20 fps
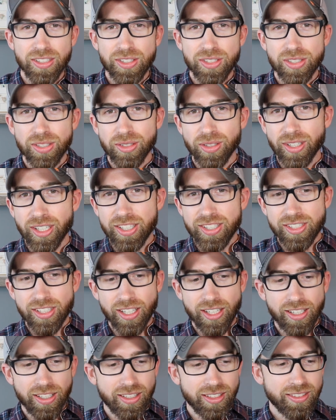So I
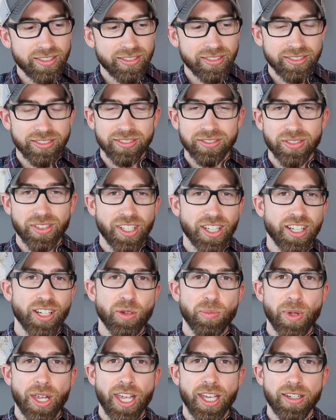said, we gotta
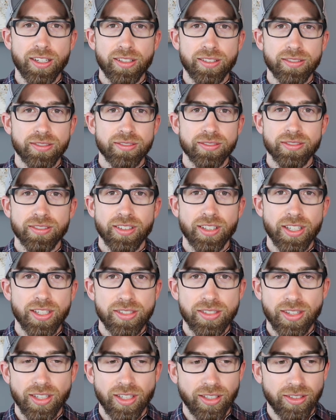abandon
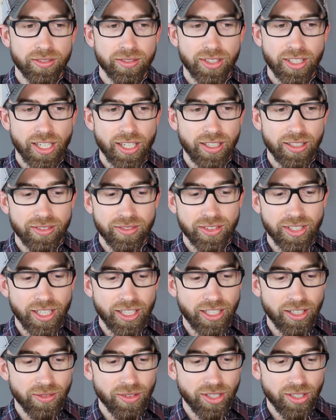this thing, we gotta
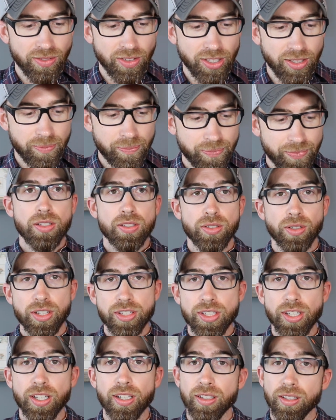get rid of it. So I
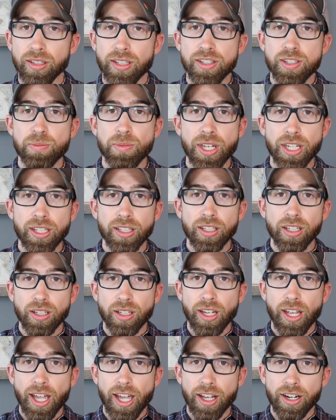said, let's make it
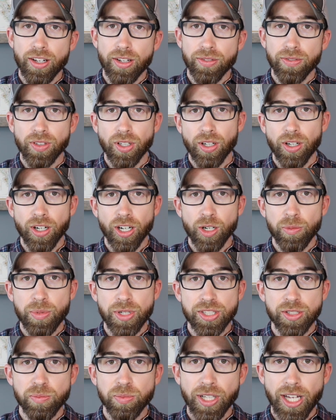out of a hard
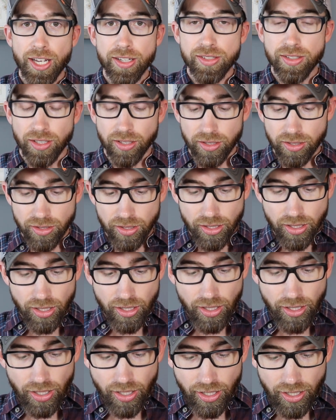piece of plastic.
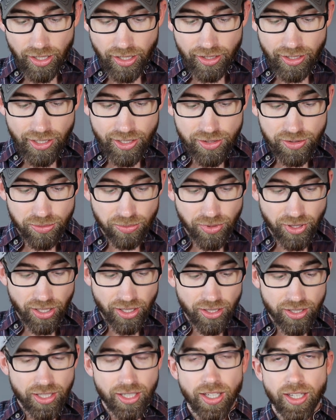And that's
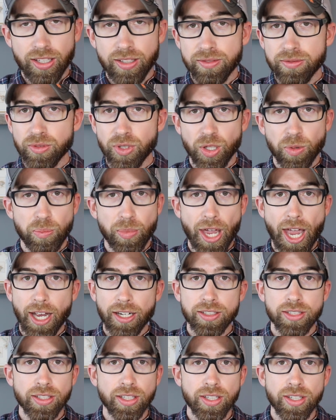where Ken went
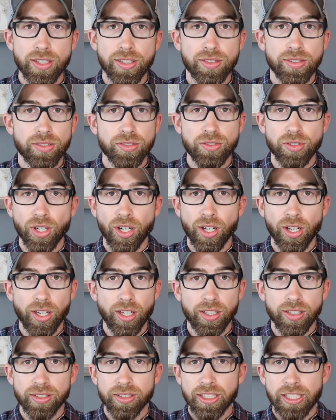back to his
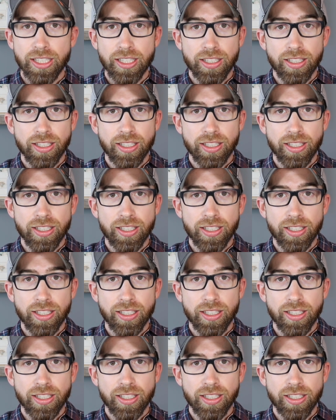drawing,